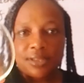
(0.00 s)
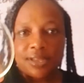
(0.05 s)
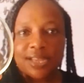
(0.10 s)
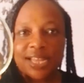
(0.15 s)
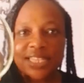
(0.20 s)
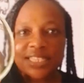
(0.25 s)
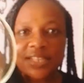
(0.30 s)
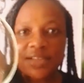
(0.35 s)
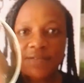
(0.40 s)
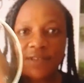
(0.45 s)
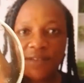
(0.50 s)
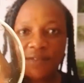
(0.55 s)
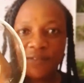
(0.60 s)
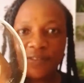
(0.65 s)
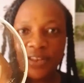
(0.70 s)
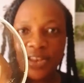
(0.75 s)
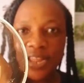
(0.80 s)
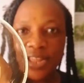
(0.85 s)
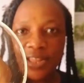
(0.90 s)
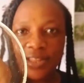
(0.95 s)
cassava
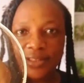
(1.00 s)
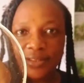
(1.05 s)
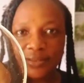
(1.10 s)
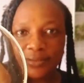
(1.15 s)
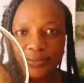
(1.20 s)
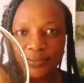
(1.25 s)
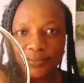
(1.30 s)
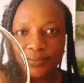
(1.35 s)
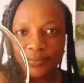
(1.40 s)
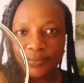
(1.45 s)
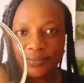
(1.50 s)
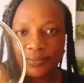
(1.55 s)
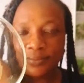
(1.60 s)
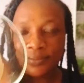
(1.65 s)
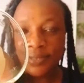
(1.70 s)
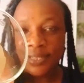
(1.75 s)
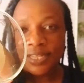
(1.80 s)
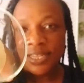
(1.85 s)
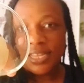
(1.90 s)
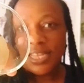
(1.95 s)
flour,
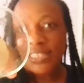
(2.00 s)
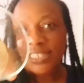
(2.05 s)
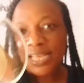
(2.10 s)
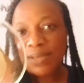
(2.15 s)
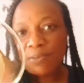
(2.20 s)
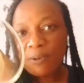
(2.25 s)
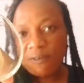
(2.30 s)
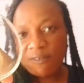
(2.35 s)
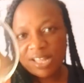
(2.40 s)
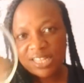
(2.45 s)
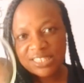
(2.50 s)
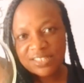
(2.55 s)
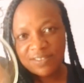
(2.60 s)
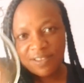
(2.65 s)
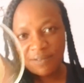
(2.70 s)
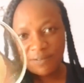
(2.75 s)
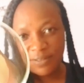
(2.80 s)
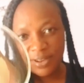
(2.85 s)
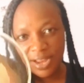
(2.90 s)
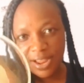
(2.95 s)
a type of
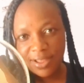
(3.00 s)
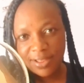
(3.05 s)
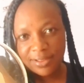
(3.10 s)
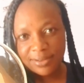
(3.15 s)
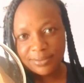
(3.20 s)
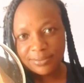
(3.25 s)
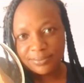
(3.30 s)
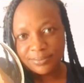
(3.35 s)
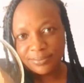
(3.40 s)
cassava flour.